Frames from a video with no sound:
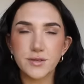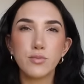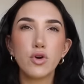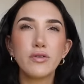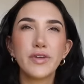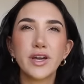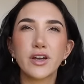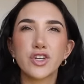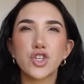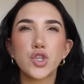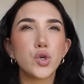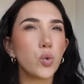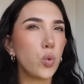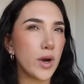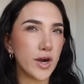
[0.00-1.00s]
It's more of like a
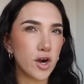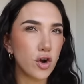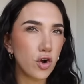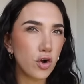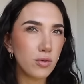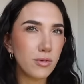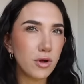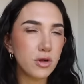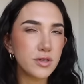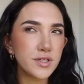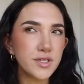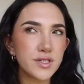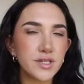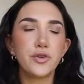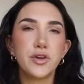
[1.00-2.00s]
Twitter
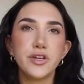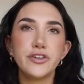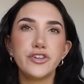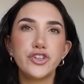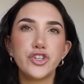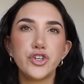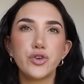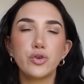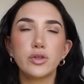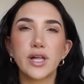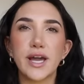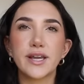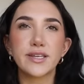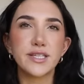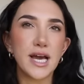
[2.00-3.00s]
almost. You can do
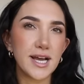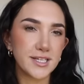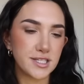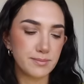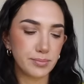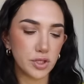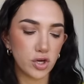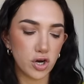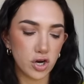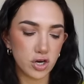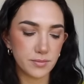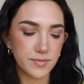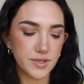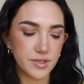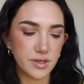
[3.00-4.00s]
like text
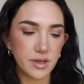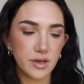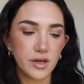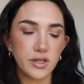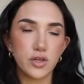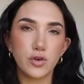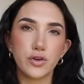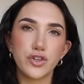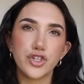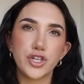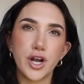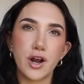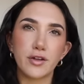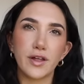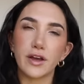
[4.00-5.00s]
blurbs, you could
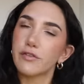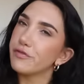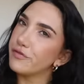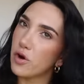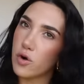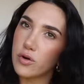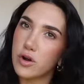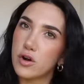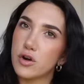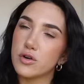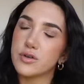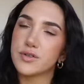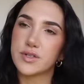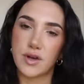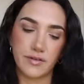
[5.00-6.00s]
share like
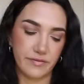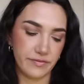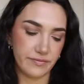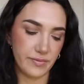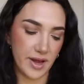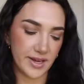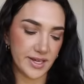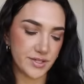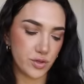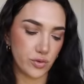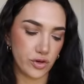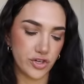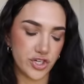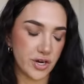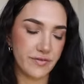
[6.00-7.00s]
photos and I guess you
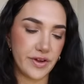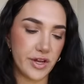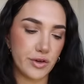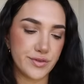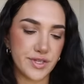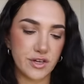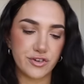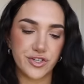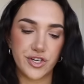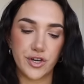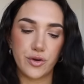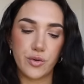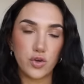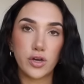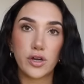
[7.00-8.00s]
could share videos there
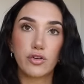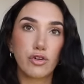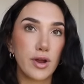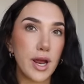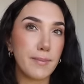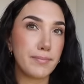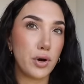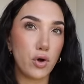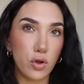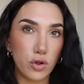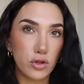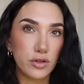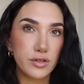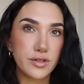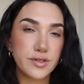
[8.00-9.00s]
too. You can create
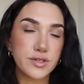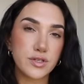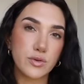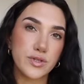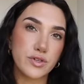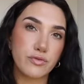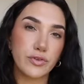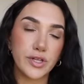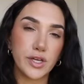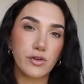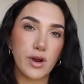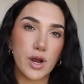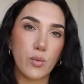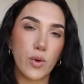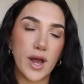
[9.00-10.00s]
polls. So it's a really
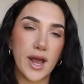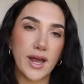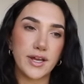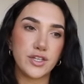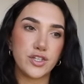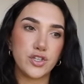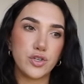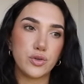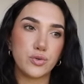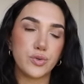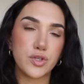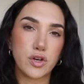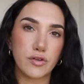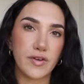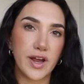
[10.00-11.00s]
great way to
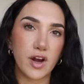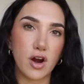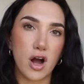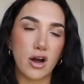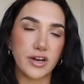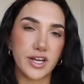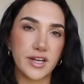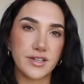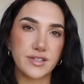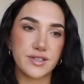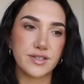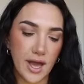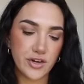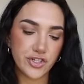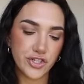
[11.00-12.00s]
survey your
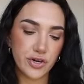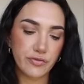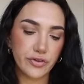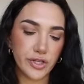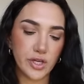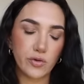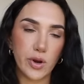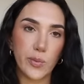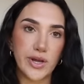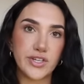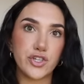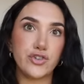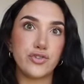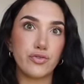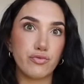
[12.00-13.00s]
audience and just a really great way
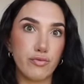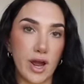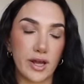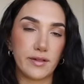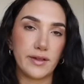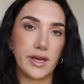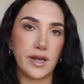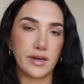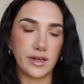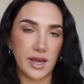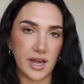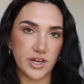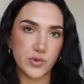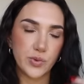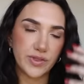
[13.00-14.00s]
to directly
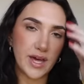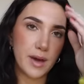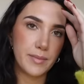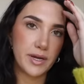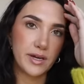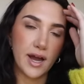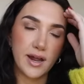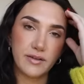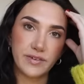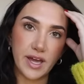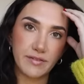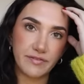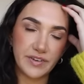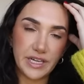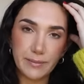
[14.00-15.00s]
engage with them and kind of
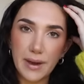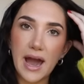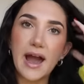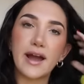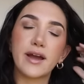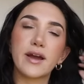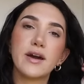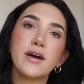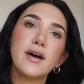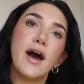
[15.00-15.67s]
get feedback.